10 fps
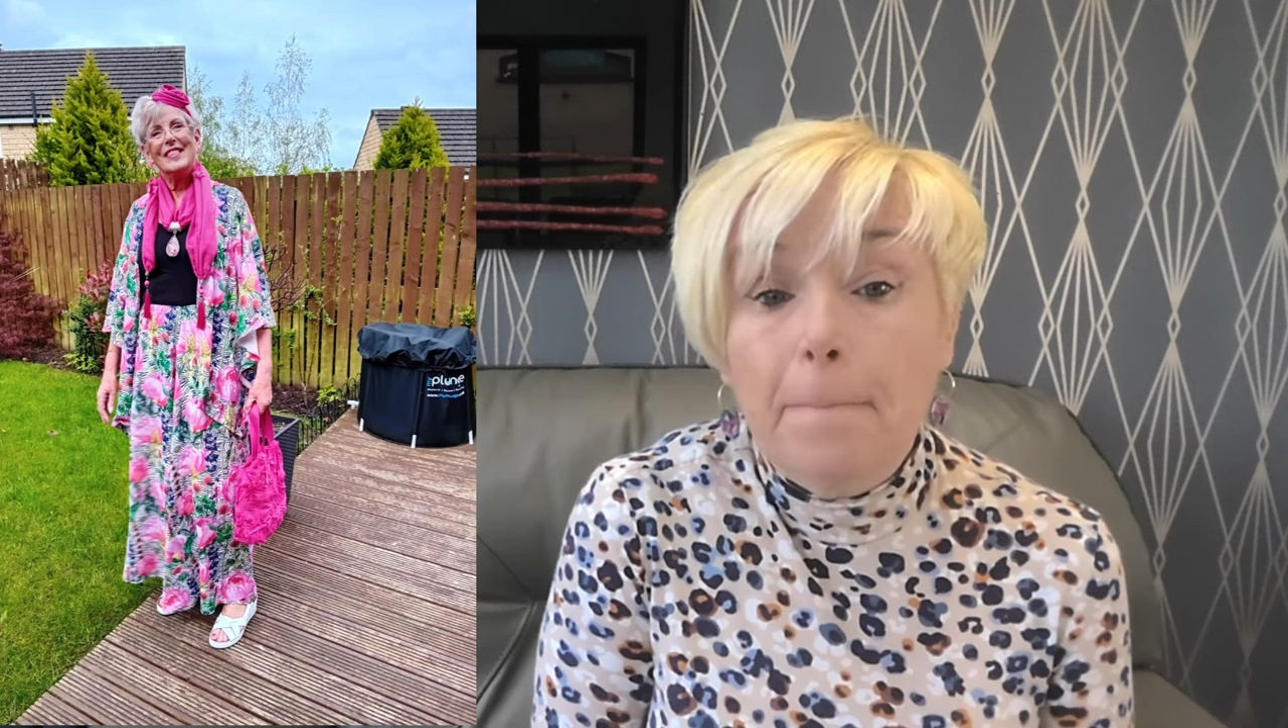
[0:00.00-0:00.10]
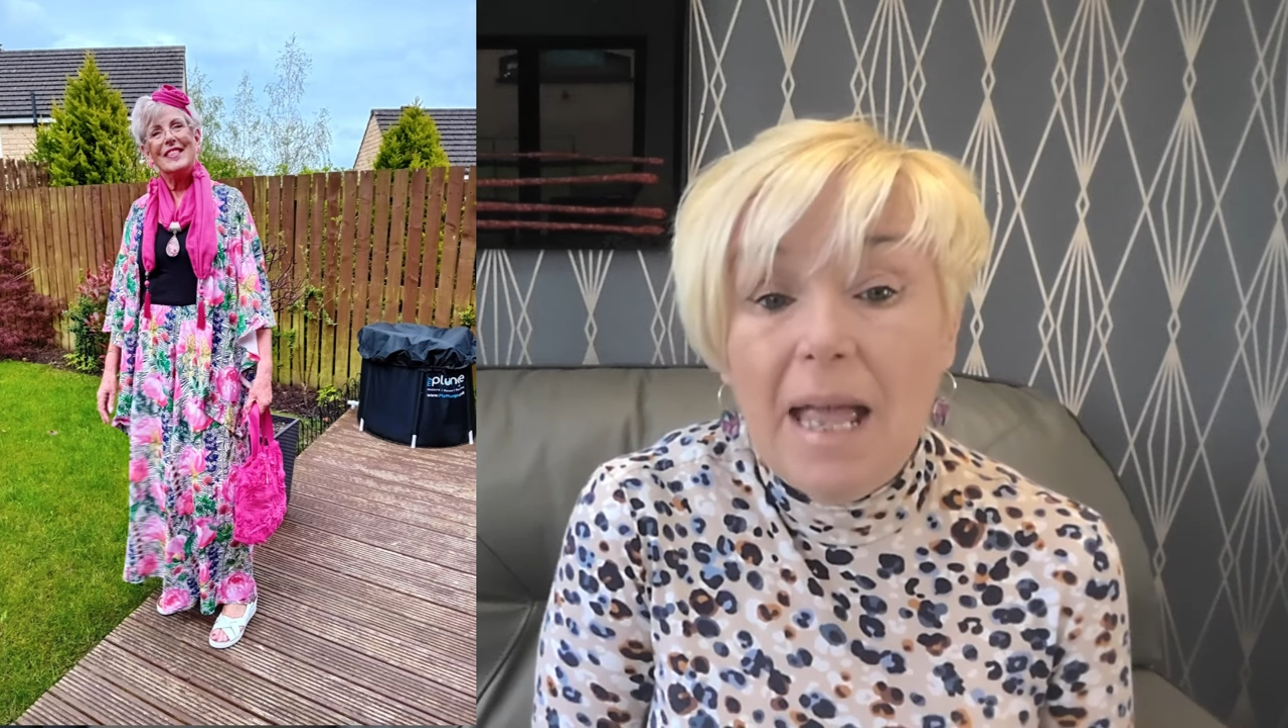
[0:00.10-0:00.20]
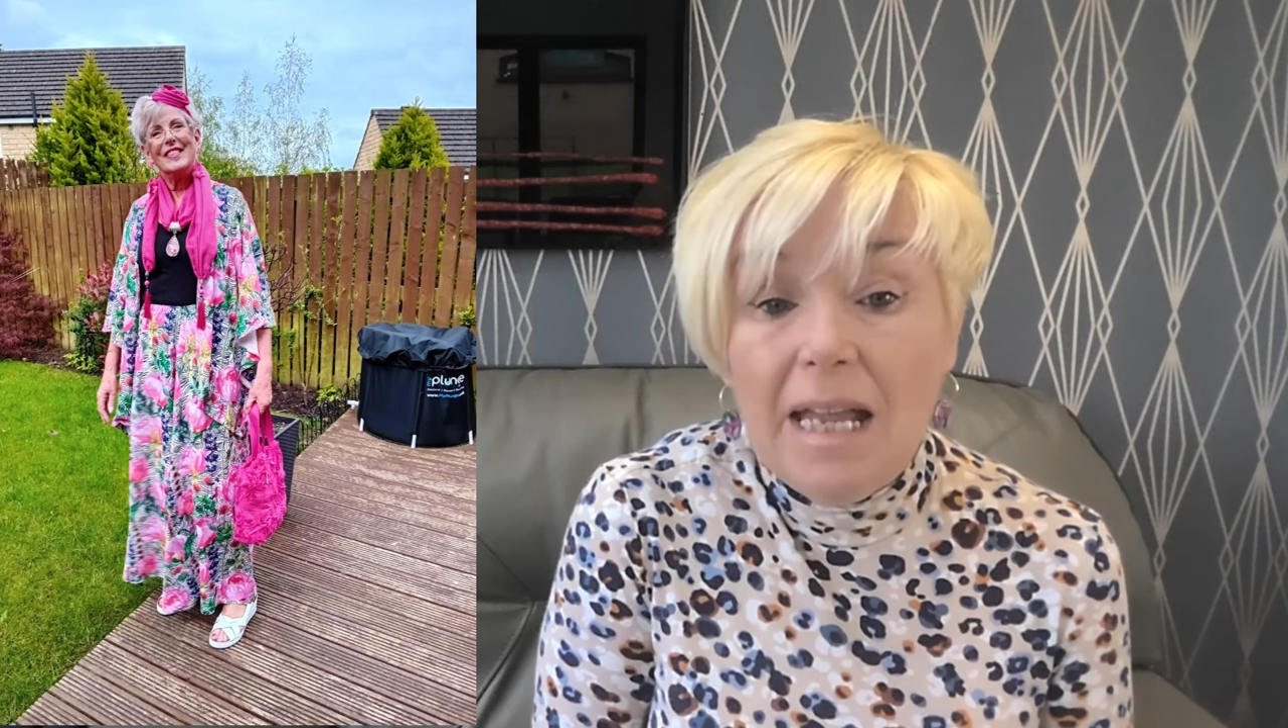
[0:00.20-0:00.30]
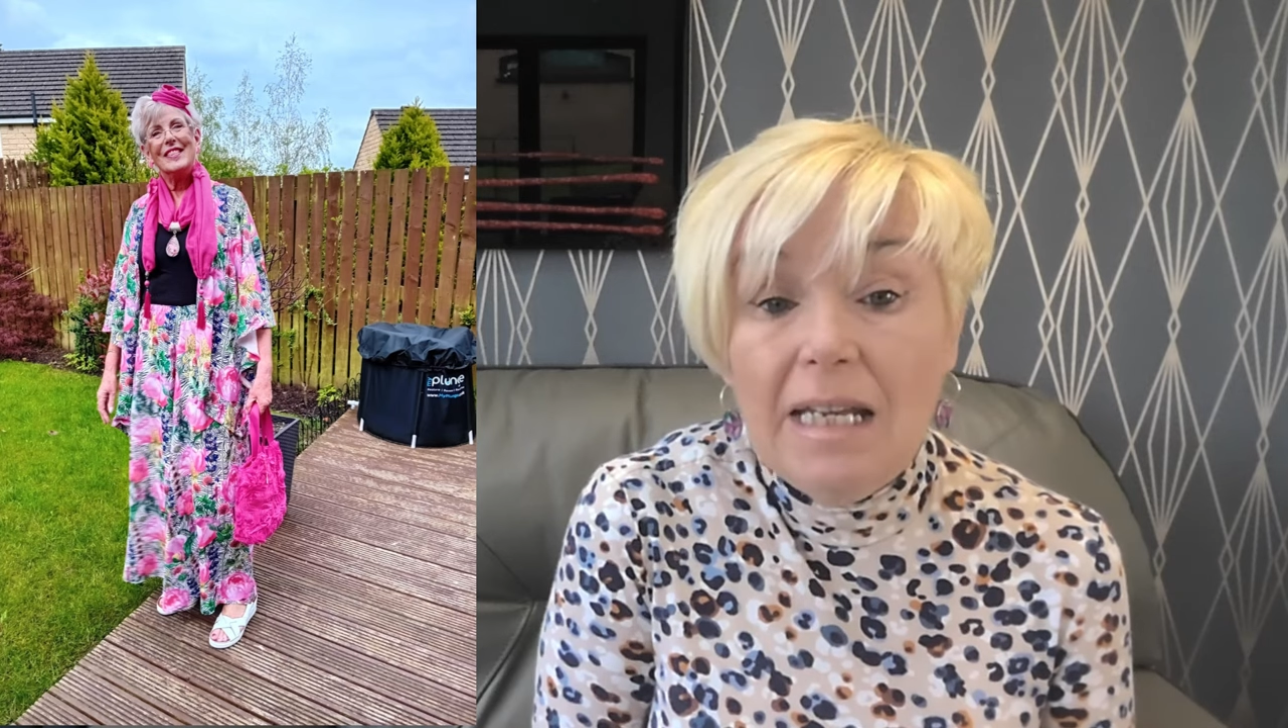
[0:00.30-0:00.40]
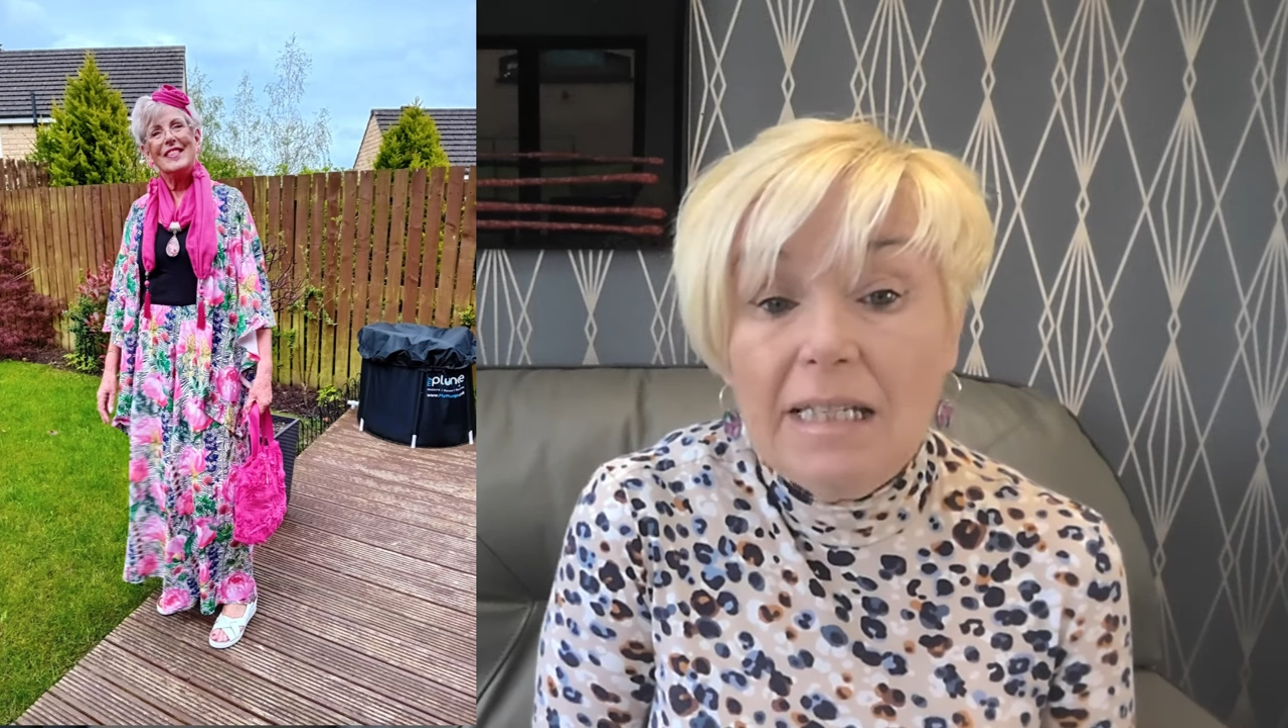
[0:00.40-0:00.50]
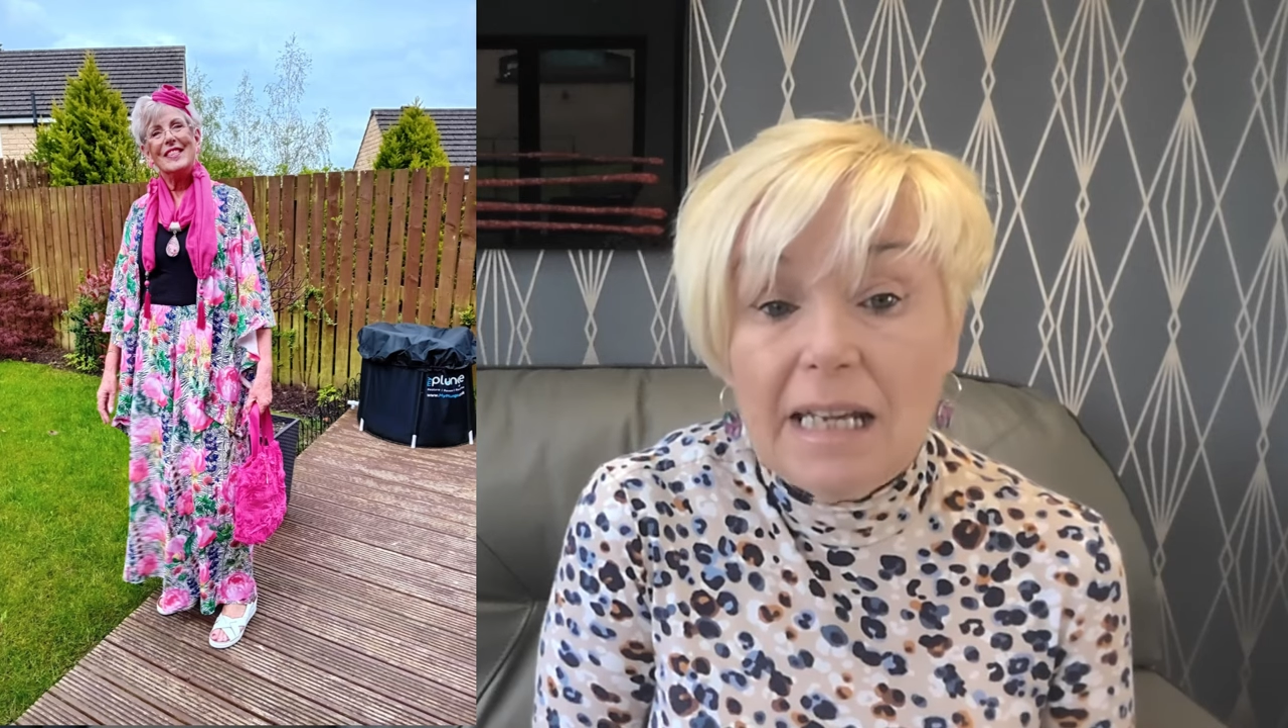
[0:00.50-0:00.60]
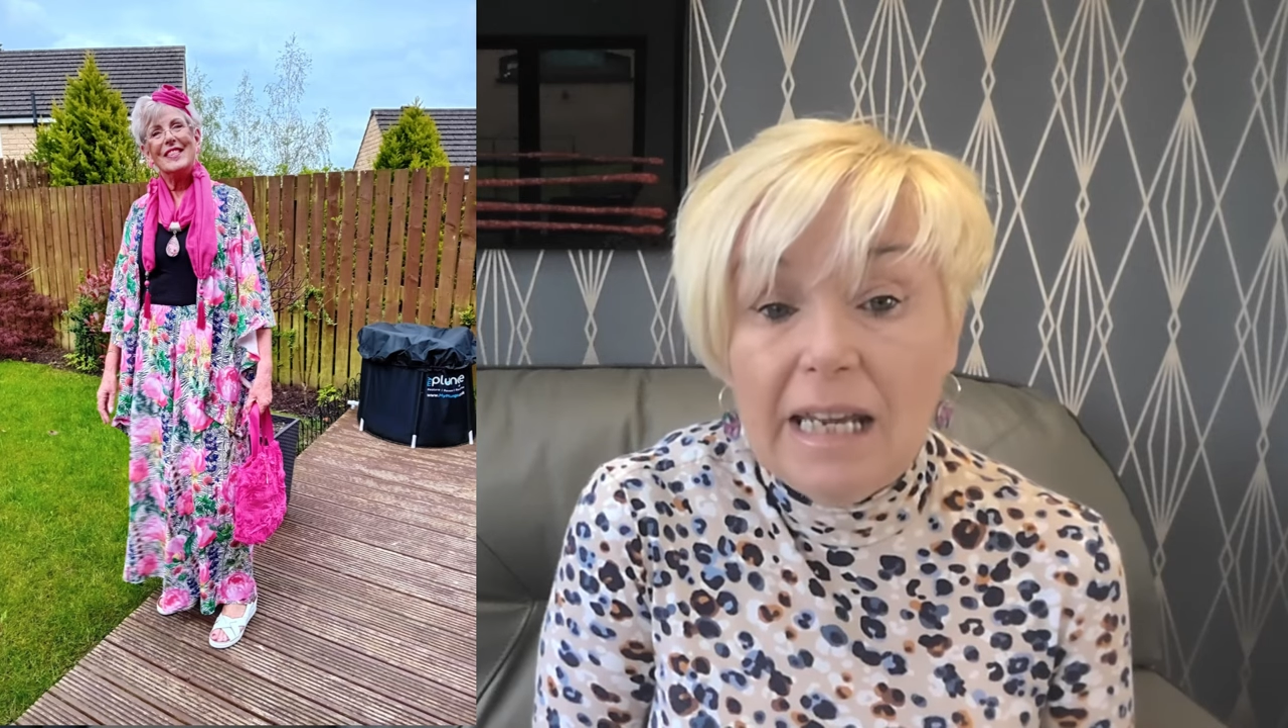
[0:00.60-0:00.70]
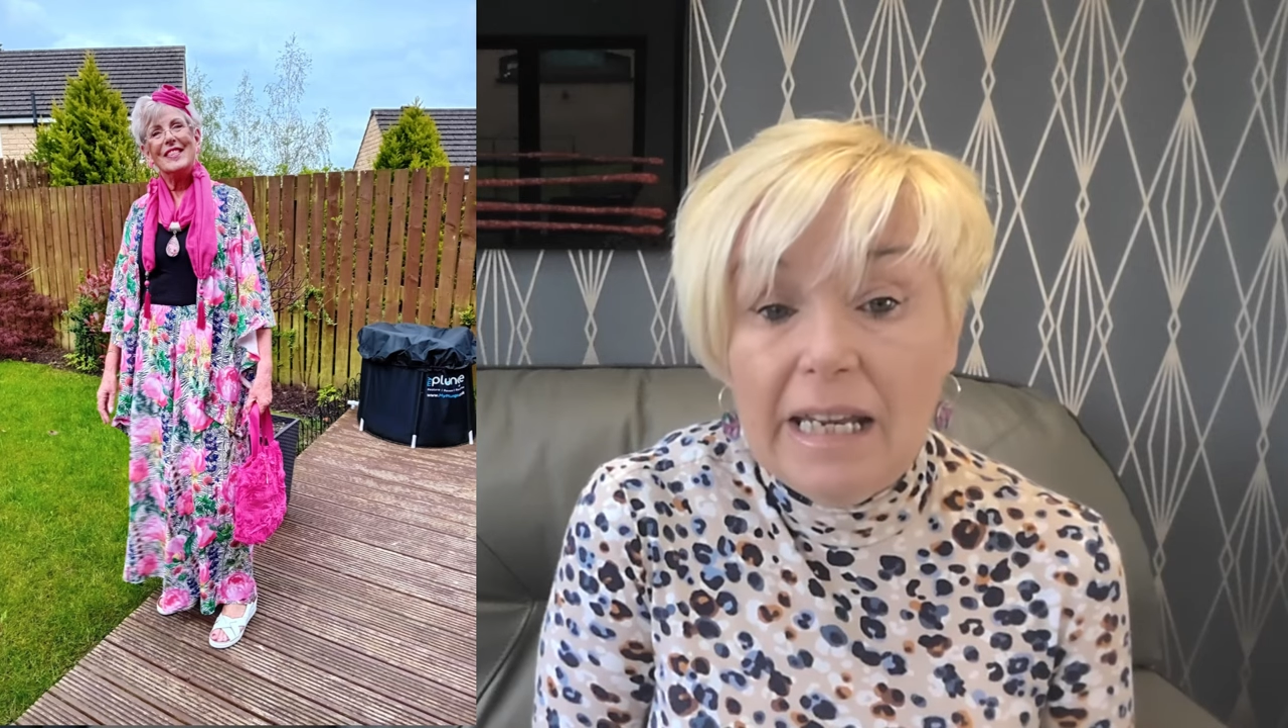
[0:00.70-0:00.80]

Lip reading: made